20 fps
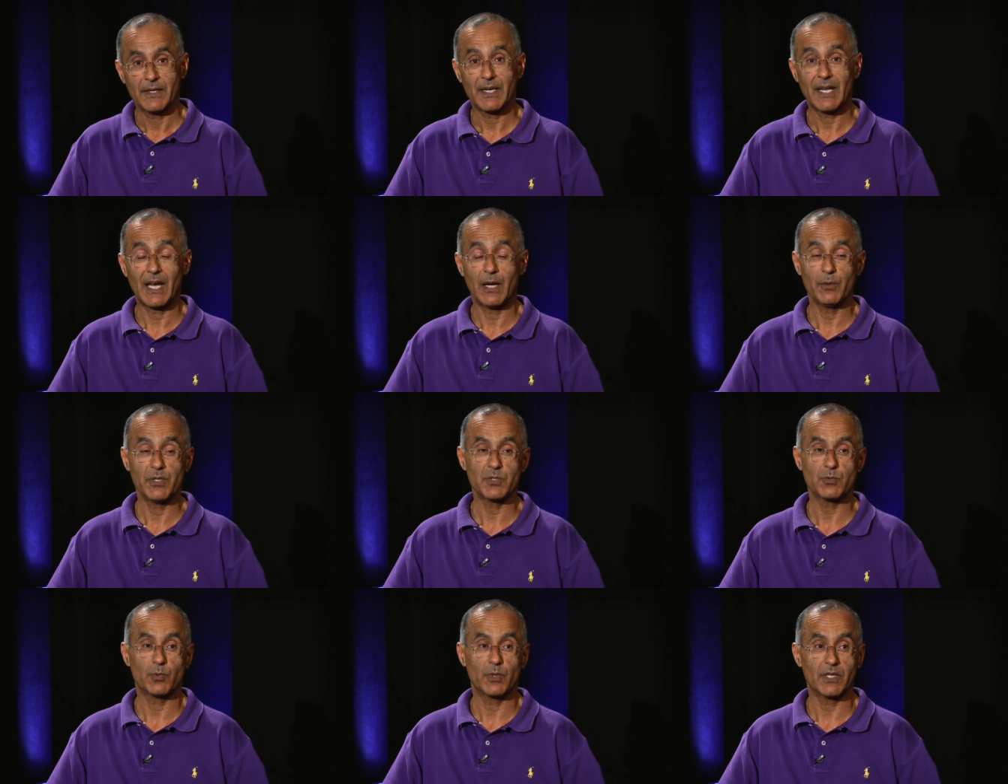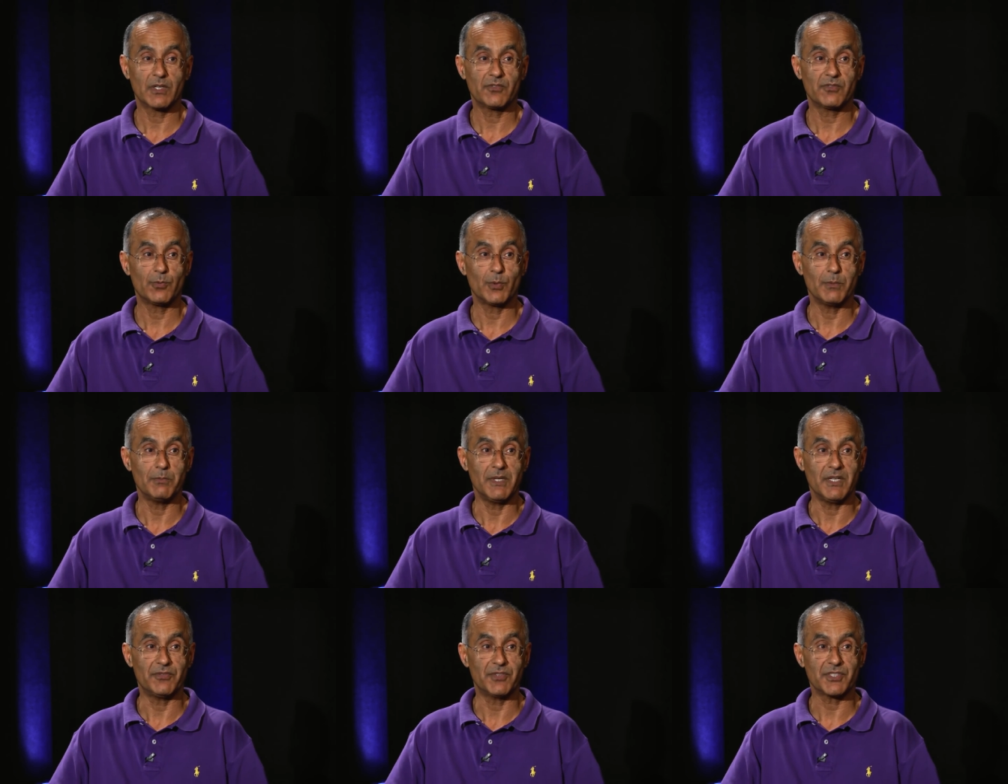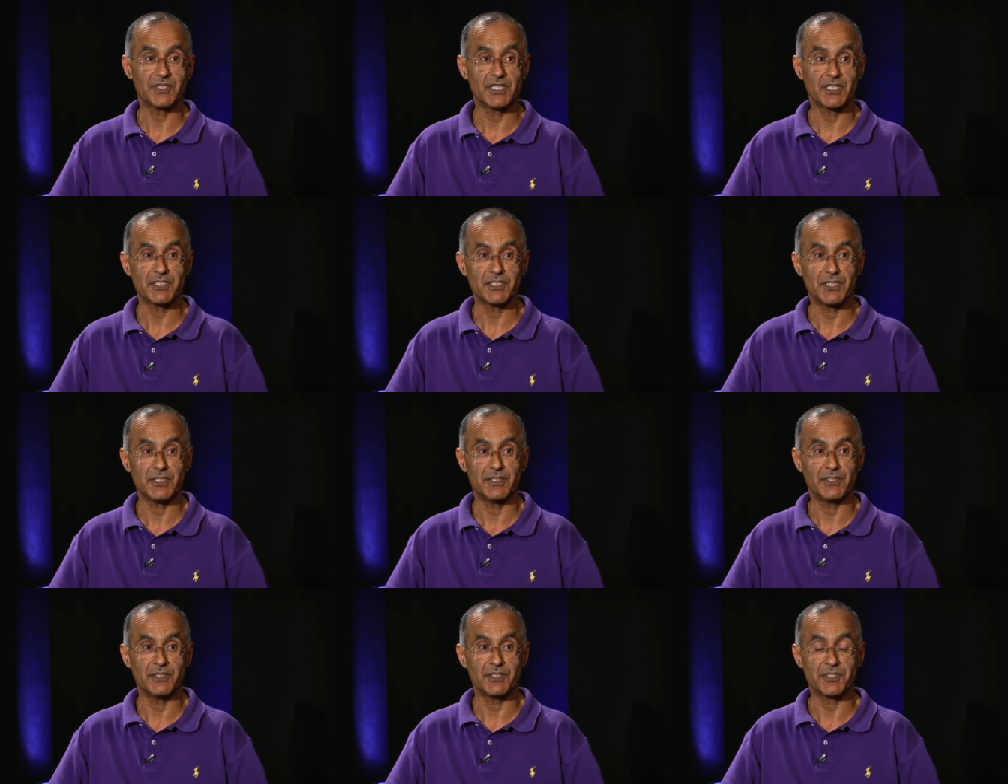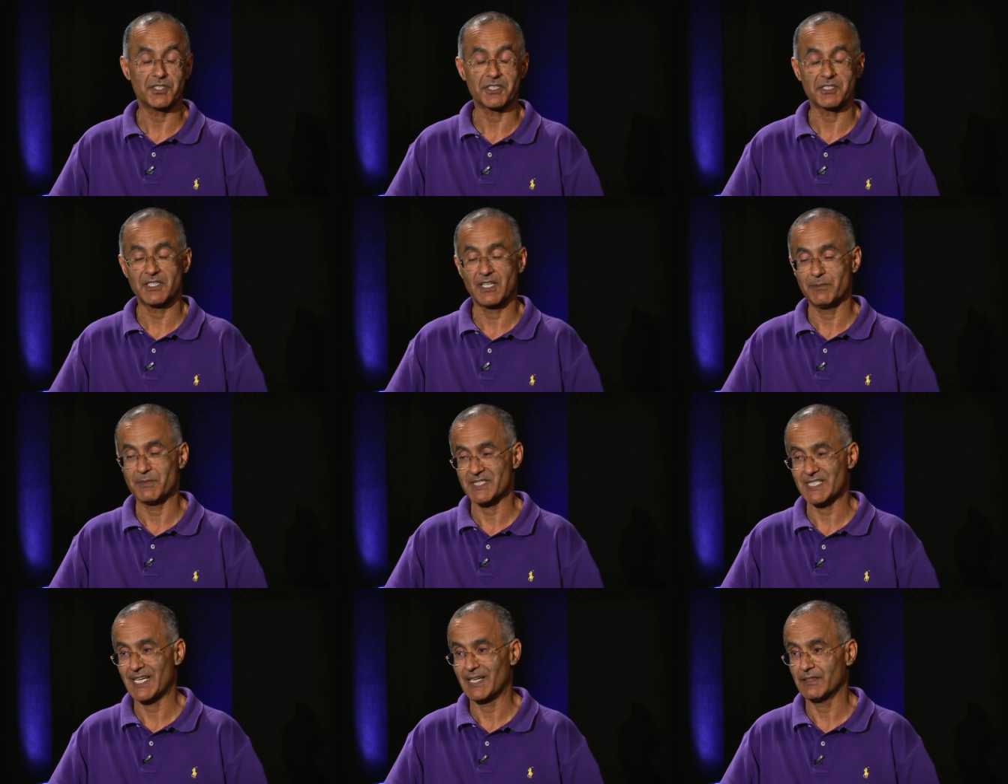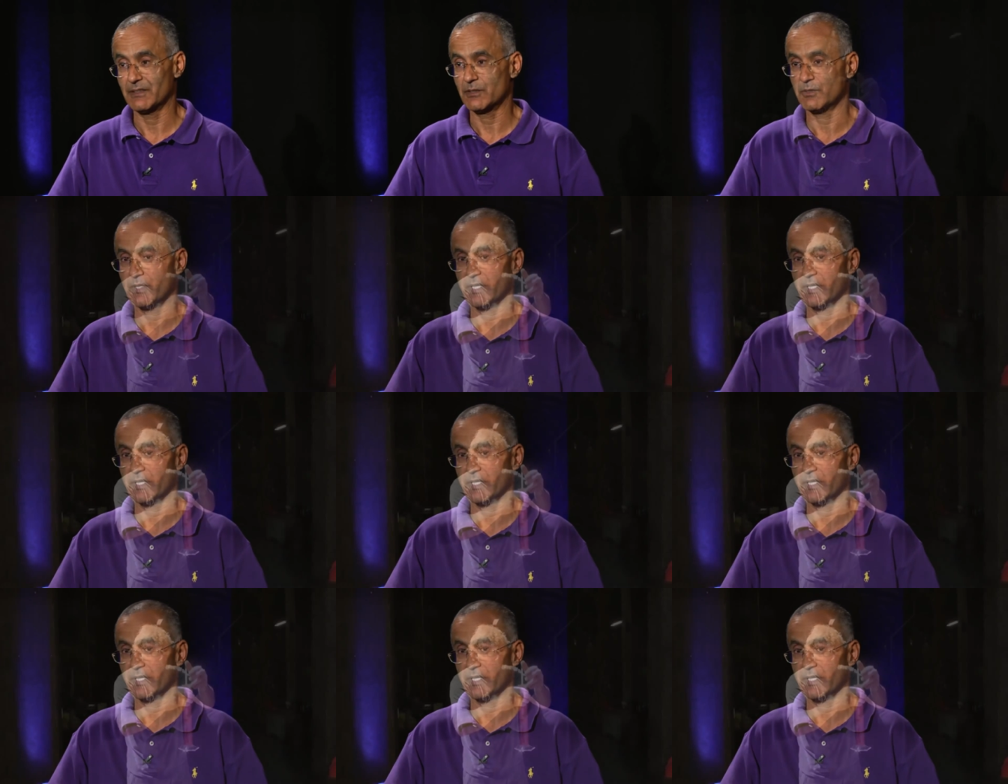Now he's worked with me for 16 years. His name is Alan